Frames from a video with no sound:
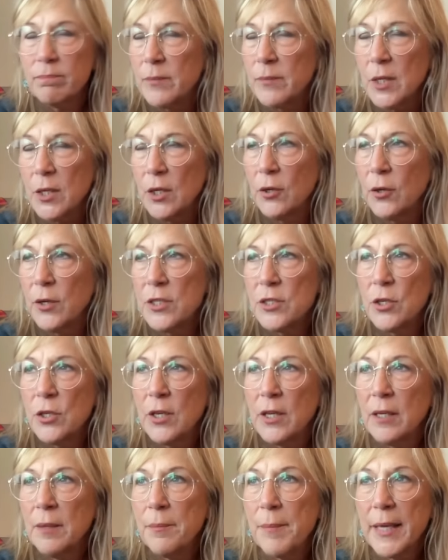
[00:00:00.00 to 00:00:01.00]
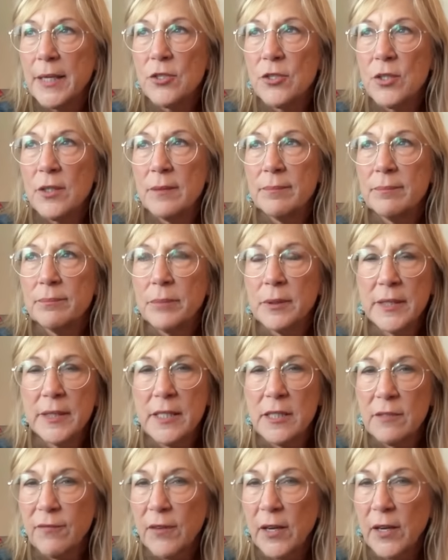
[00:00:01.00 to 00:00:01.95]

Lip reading: as you can imagine, police,